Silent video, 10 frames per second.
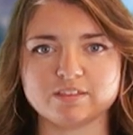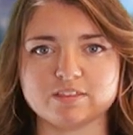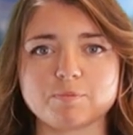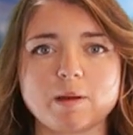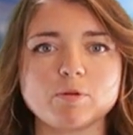
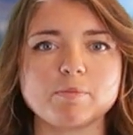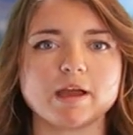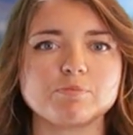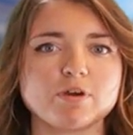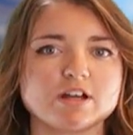The Pebble
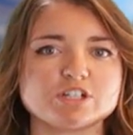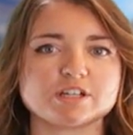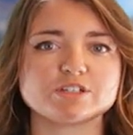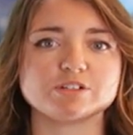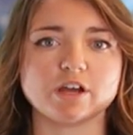Mine
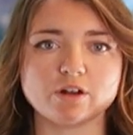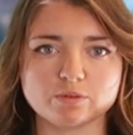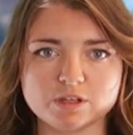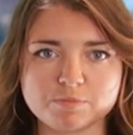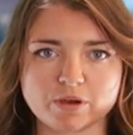project not
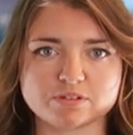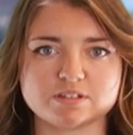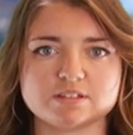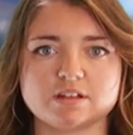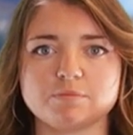only
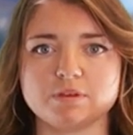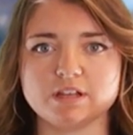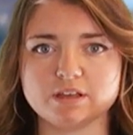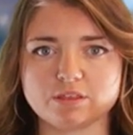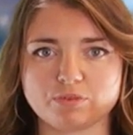poses an
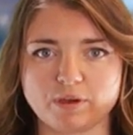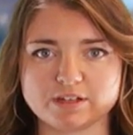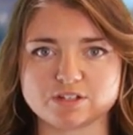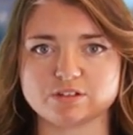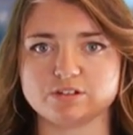immediate
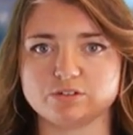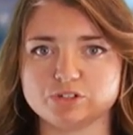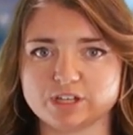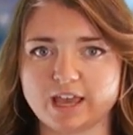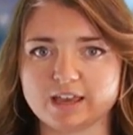threat to the
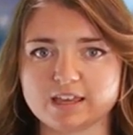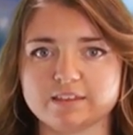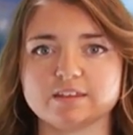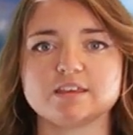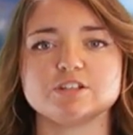Nooshigak
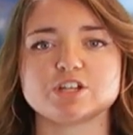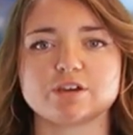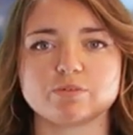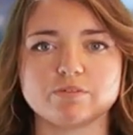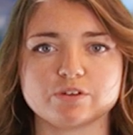and the
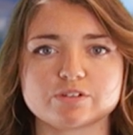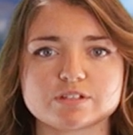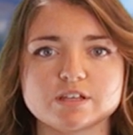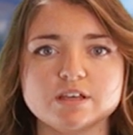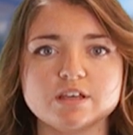Keejack rivers,